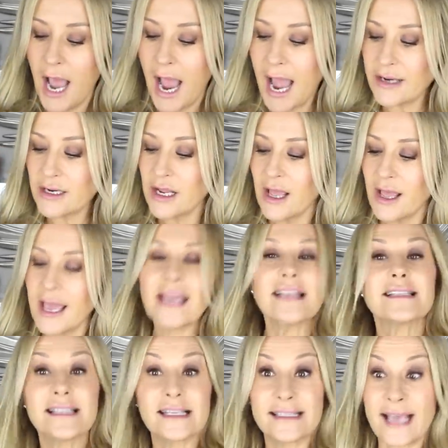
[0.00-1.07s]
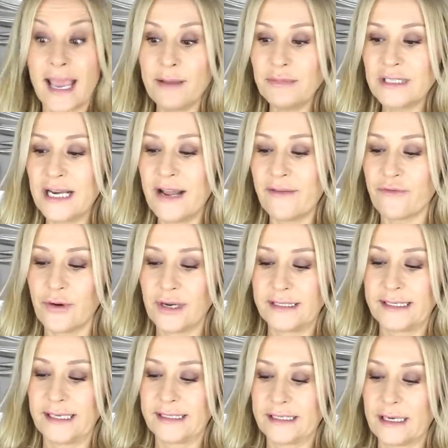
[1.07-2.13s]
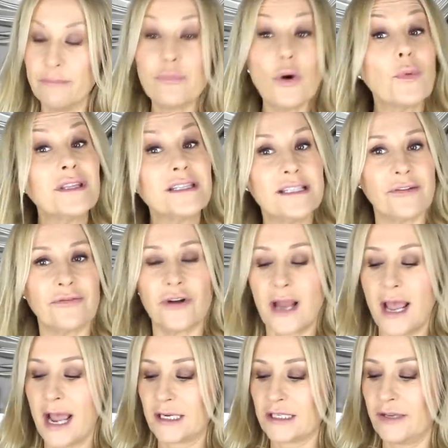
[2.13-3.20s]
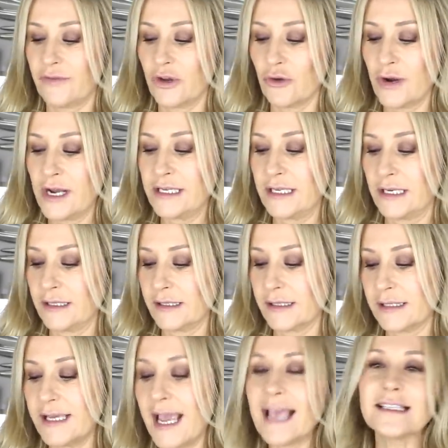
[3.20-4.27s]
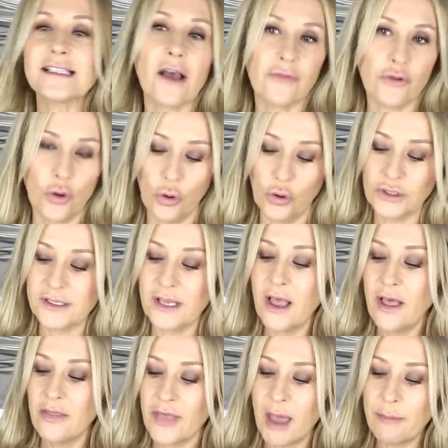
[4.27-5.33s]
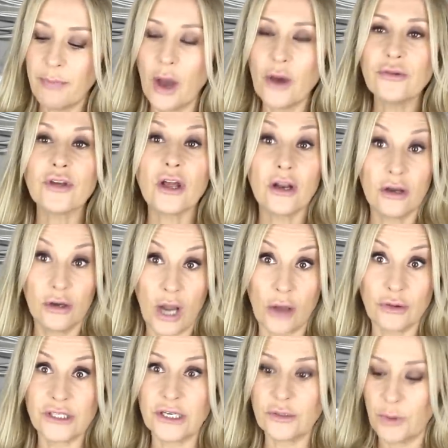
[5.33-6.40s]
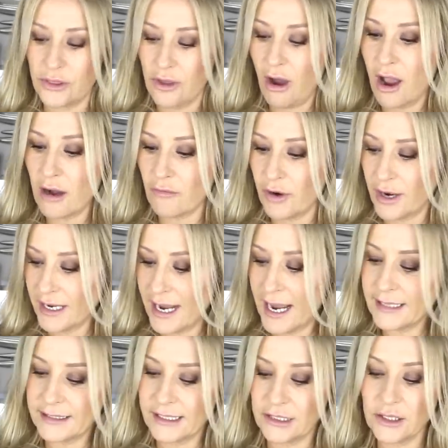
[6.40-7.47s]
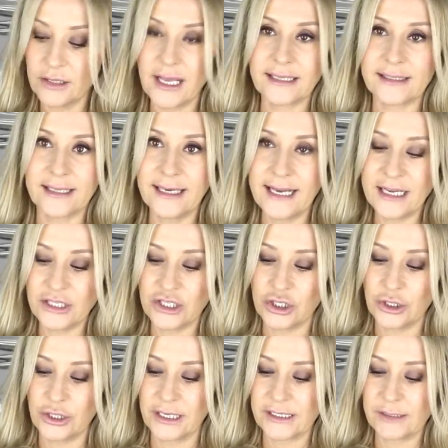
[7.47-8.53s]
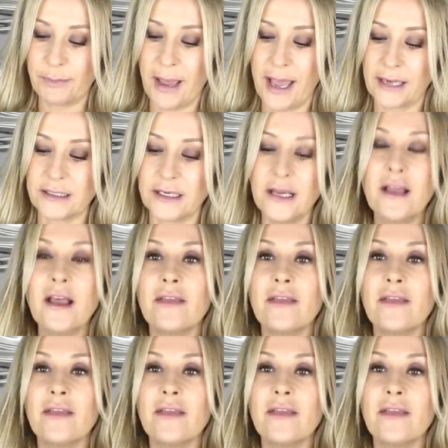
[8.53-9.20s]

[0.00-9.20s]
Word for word: And it's the same delivery system, but with different active ingredients. Yes, of course, they're both loaded with hyaluronic acid. That's the least you'd expect.